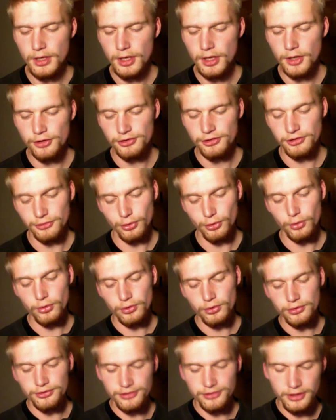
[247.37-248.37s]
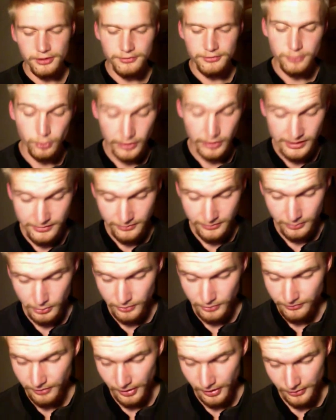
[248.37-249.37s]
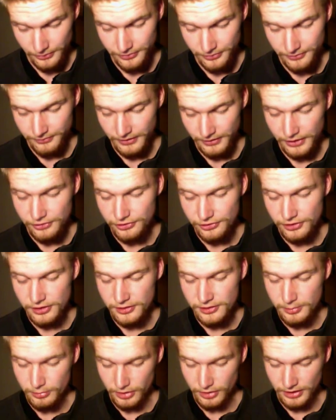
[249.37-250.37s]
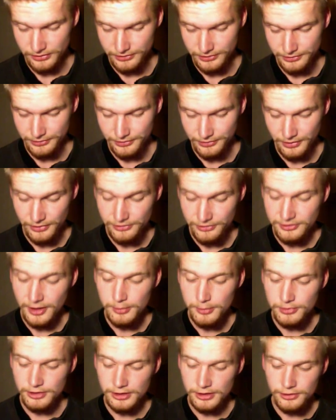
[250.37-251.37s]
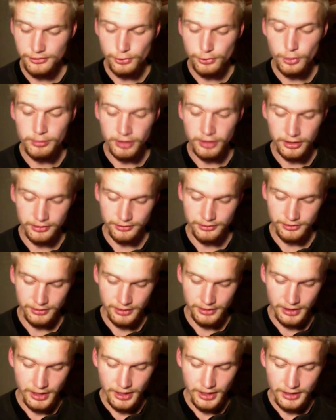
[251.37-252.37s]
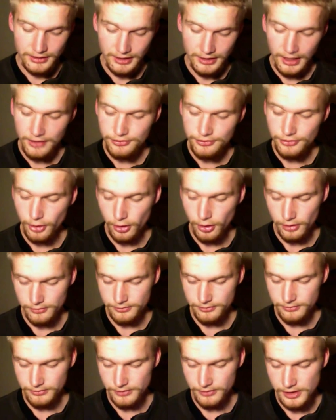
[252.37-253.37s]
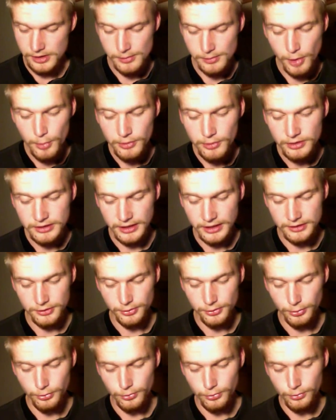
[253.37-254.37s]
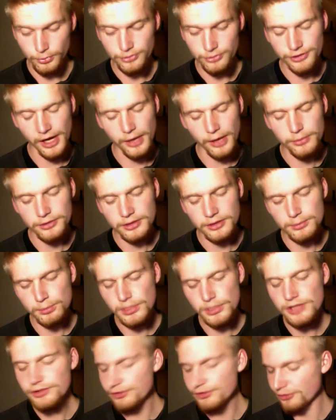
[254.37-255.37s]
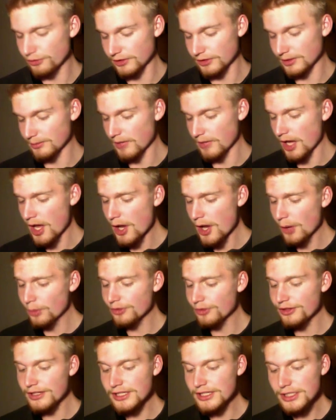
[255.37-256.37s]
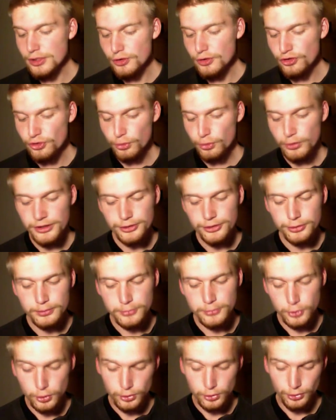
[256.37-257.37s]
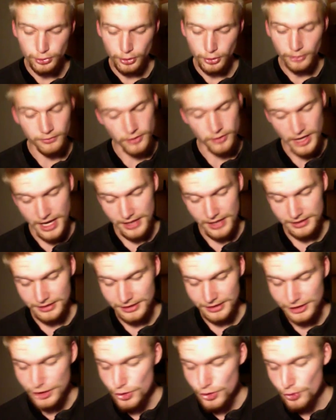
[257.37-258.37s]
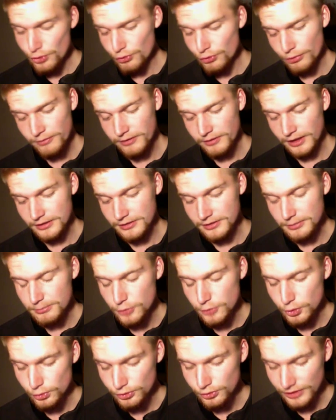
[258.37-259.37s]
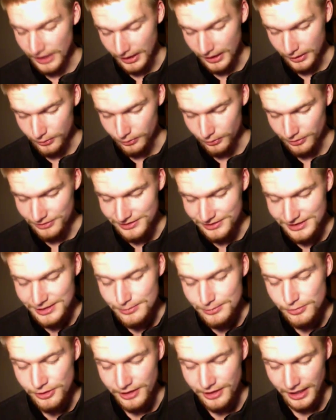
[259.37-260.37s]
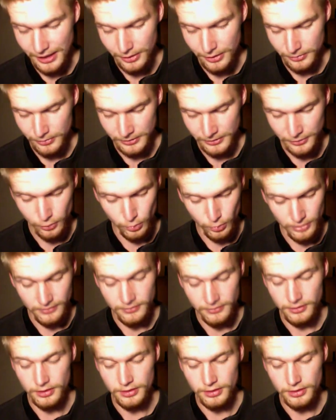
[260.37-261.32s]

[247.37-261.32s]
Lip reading: She tore herself away from her father's affectionate embraces, stepped into a punt, cast off, and a moment later was out in midstream with a huge real pool overhead and a huge reflected moon deep down in the river.